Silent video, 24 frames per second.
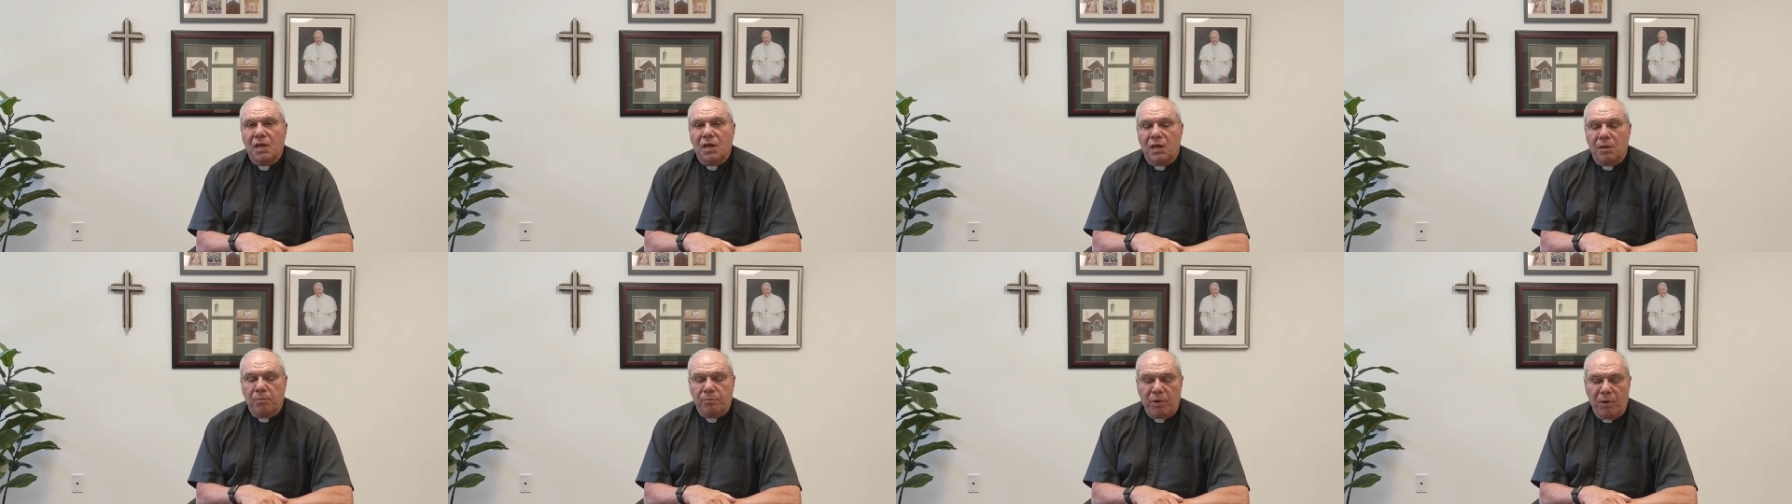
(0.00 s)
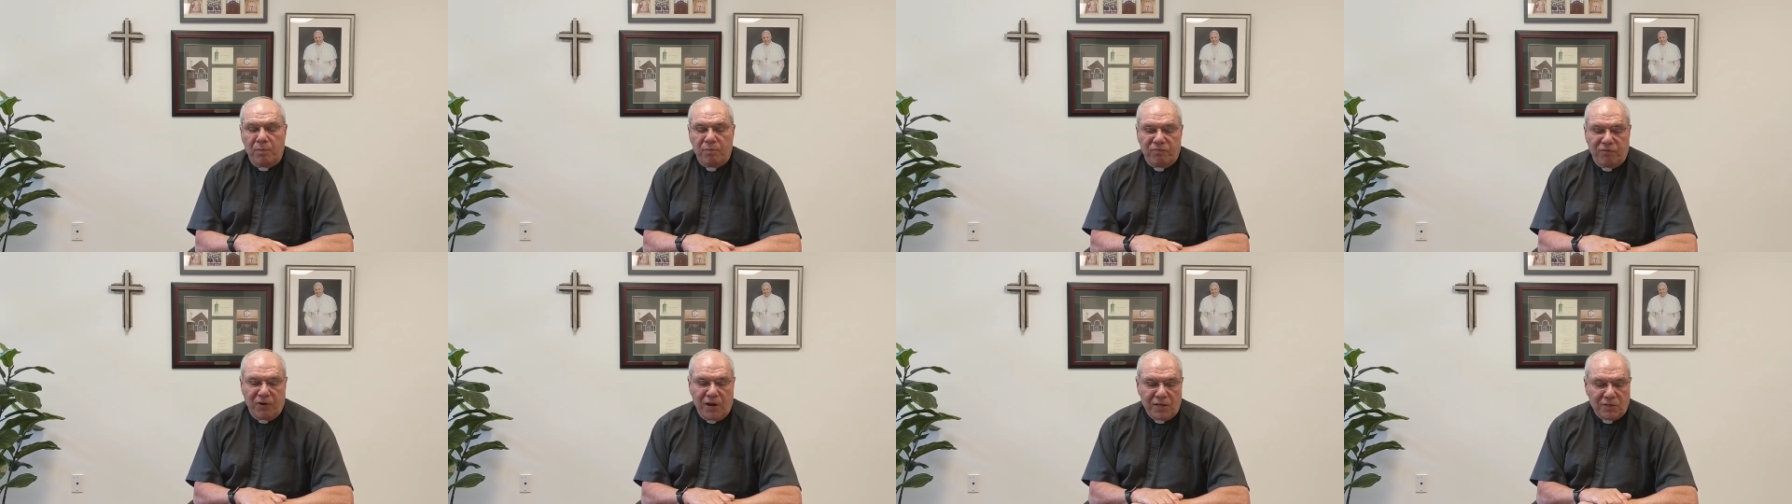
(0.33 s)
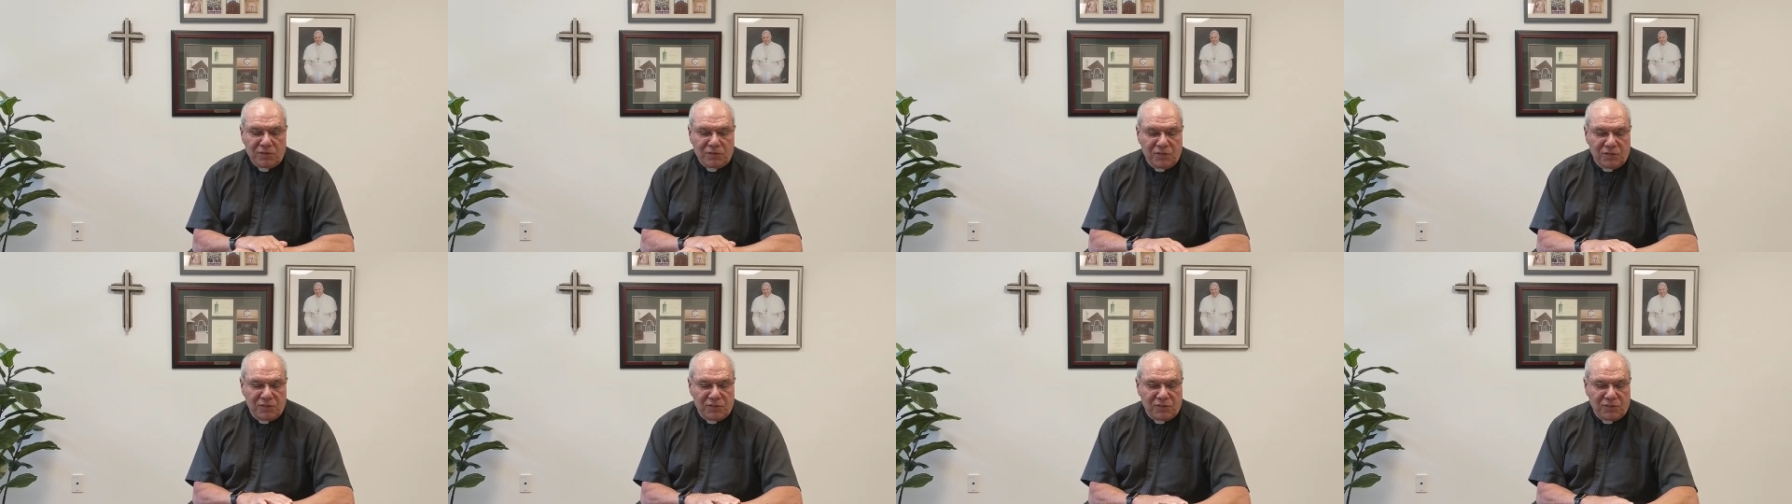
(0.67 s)
And Pope
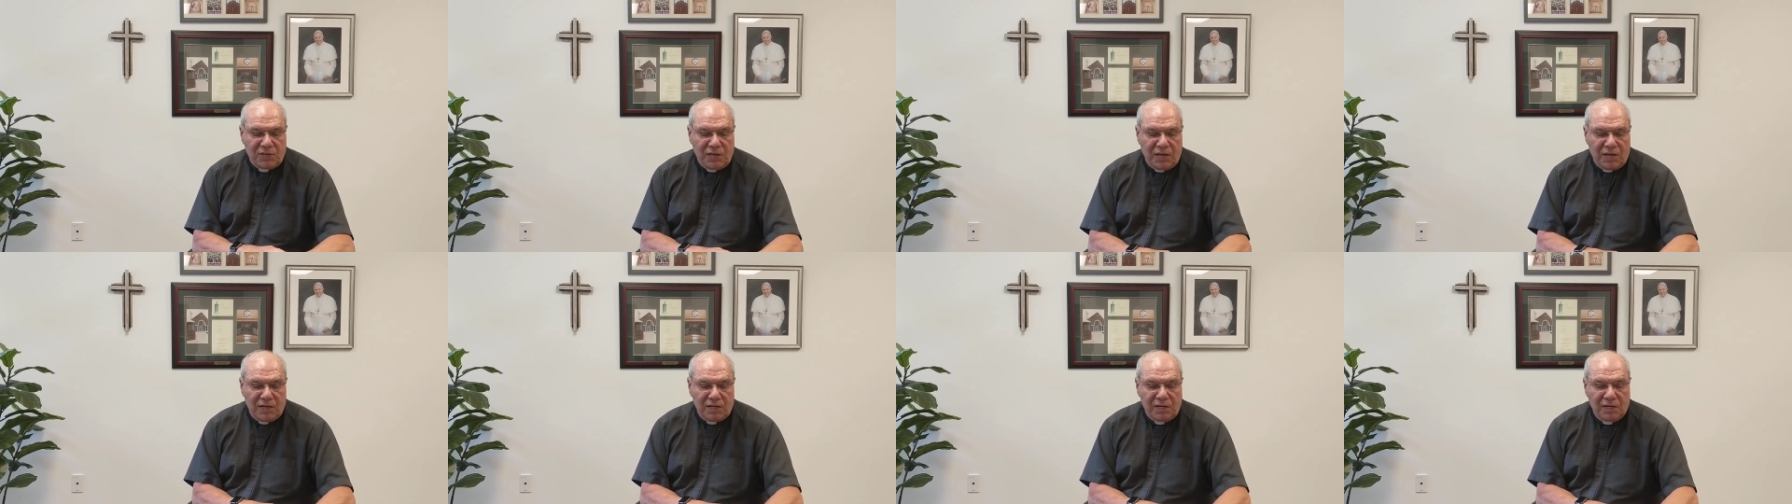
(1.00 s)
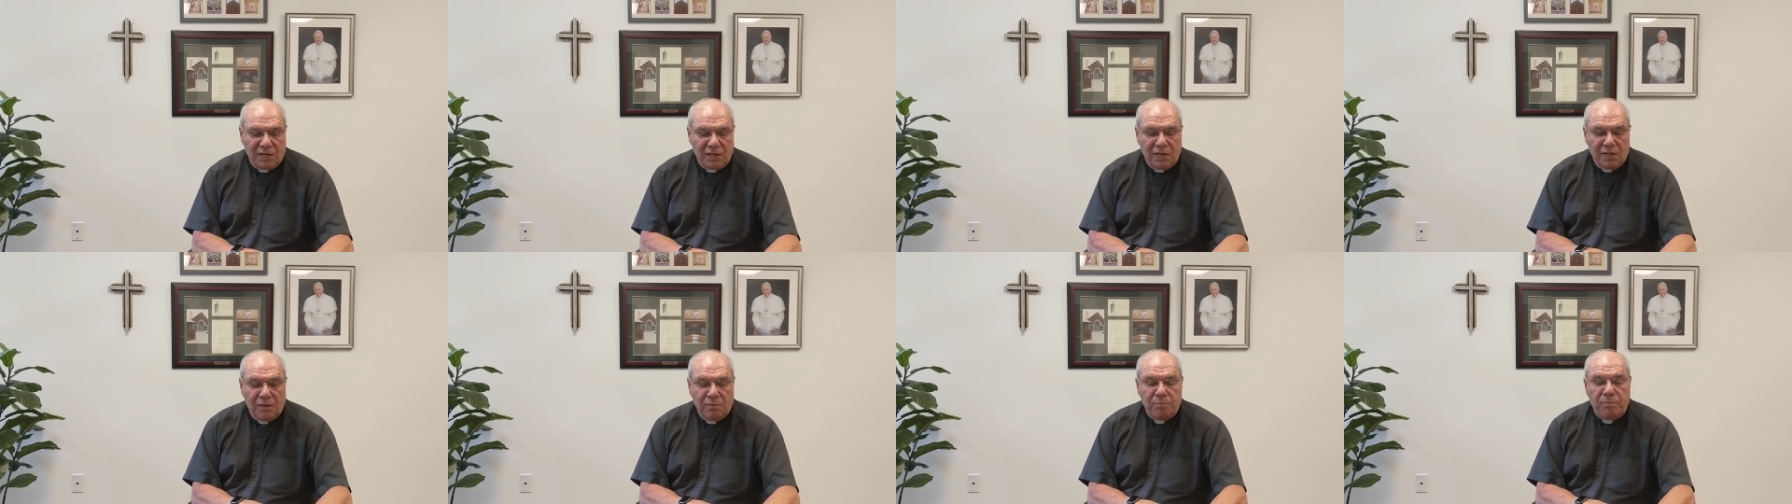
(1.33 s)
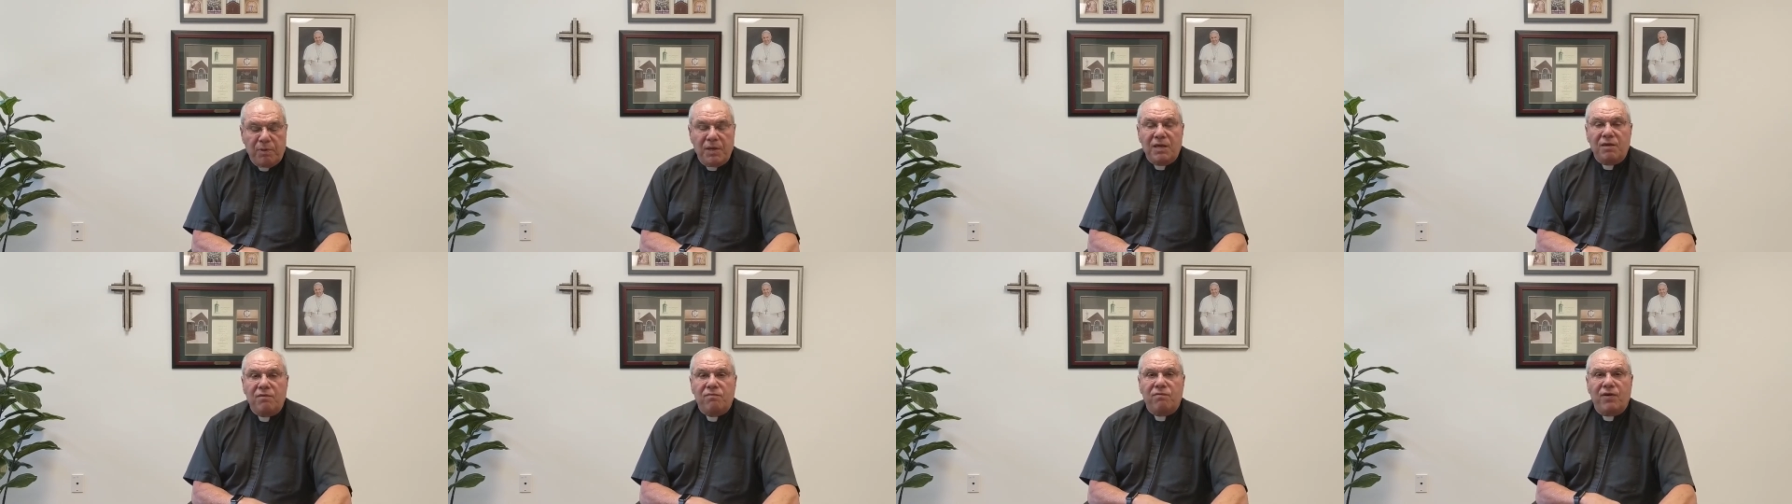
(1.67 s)
Francis said,
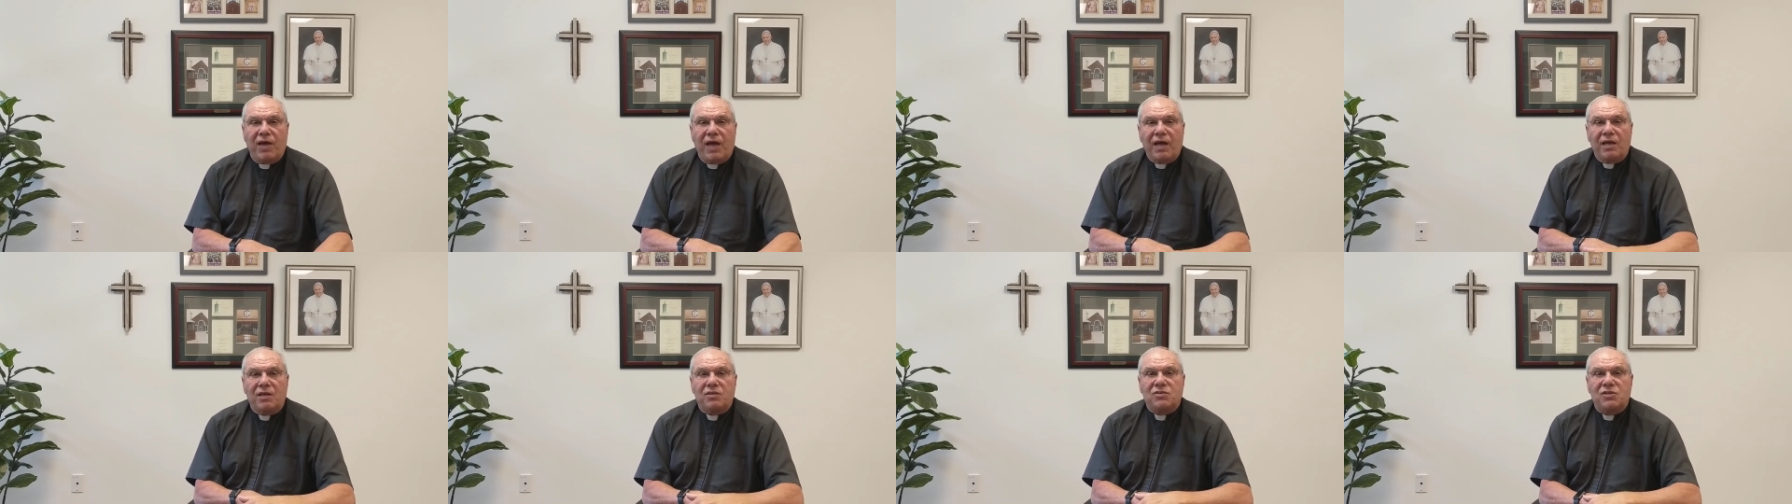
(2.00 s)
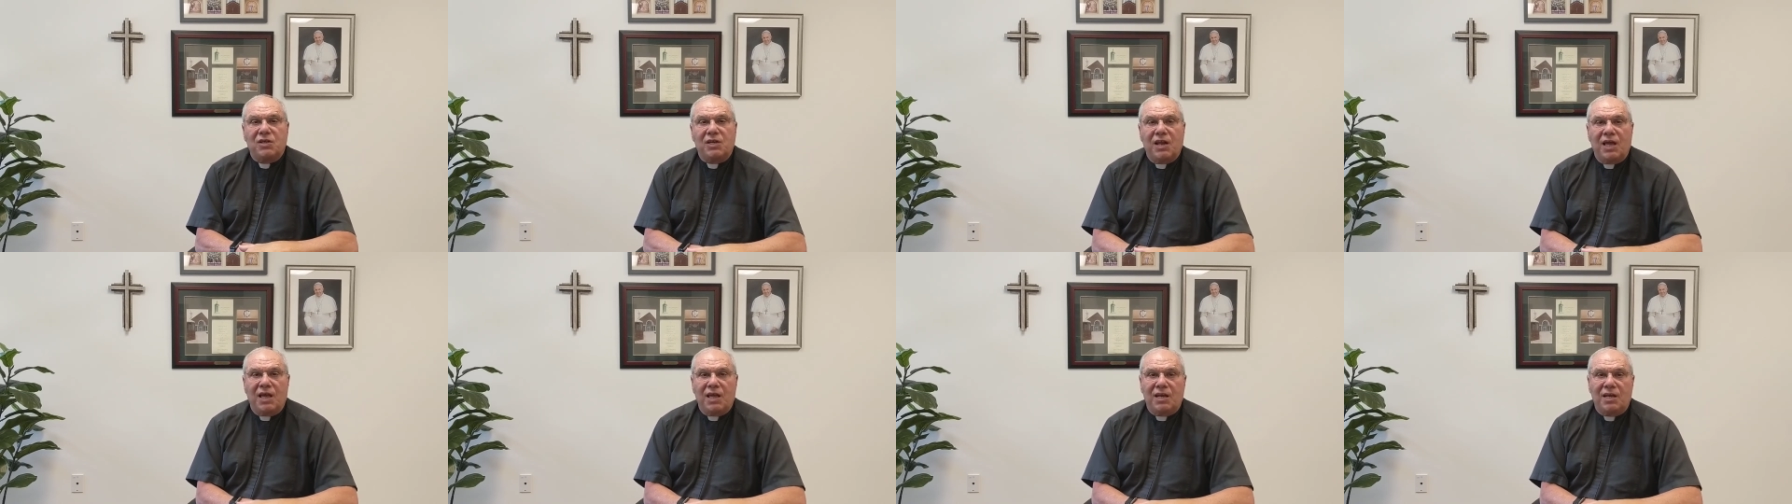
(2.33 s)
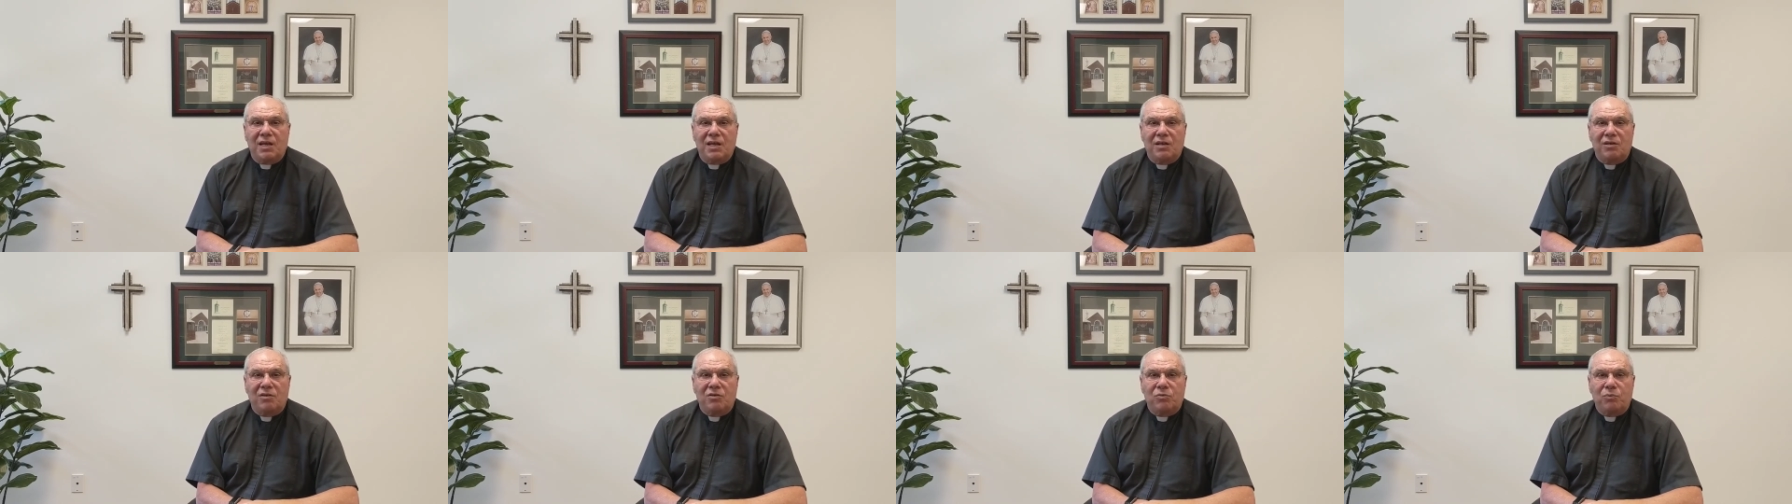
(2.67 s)
being
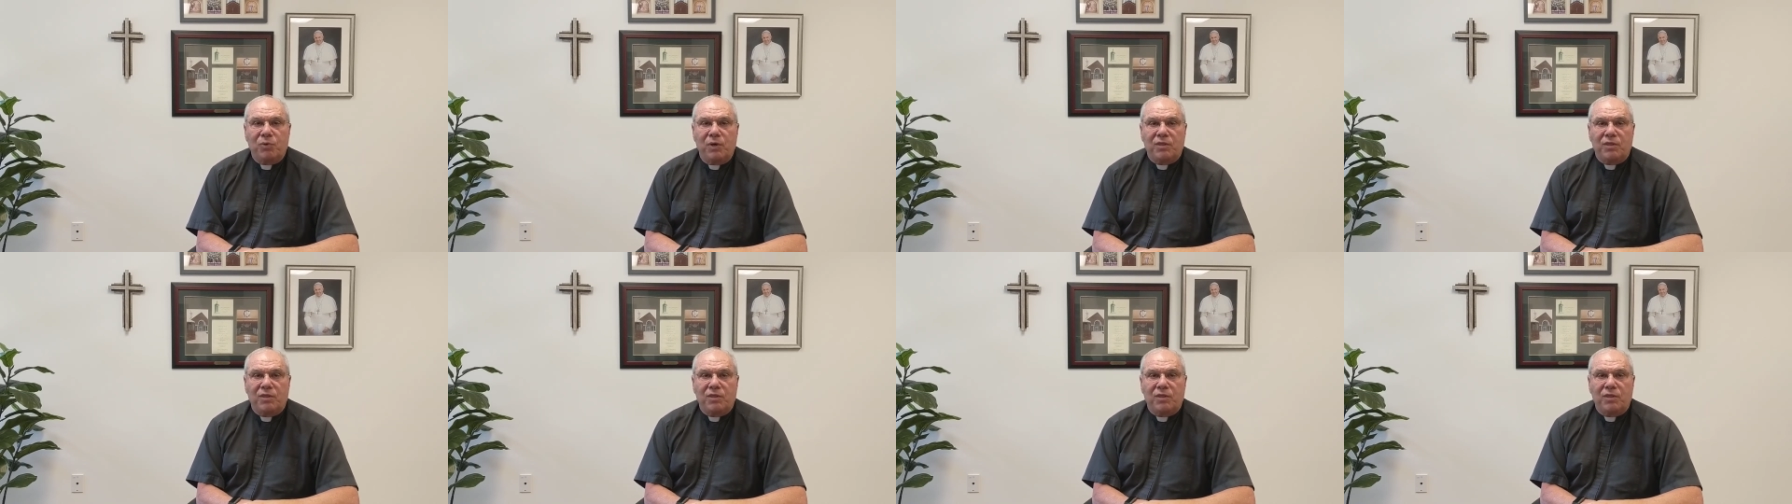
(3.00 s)
vaccinated